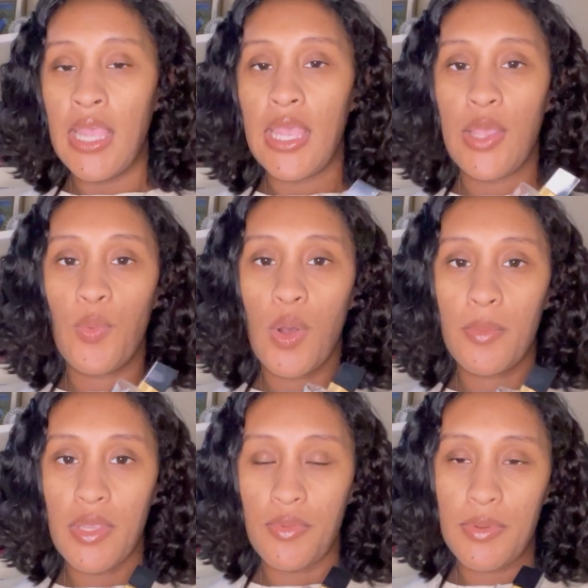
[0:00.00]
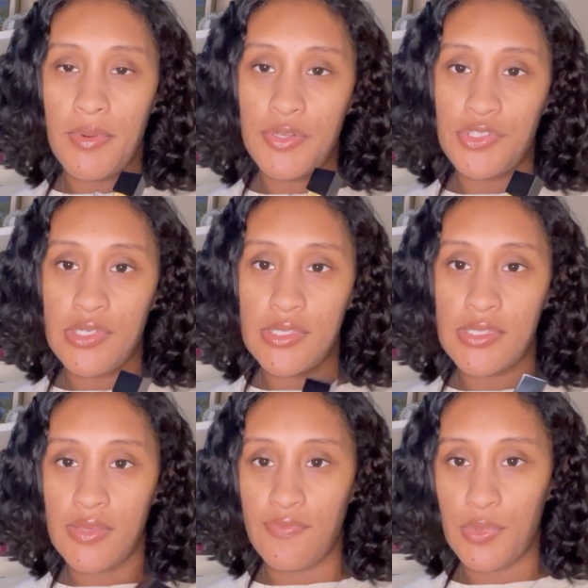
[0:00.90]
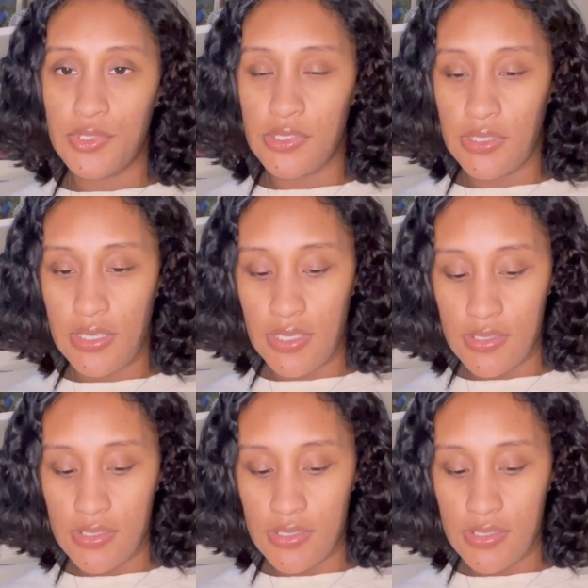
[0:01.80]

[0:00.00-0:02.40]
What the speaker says: It won't be a repurchase, unfortunately.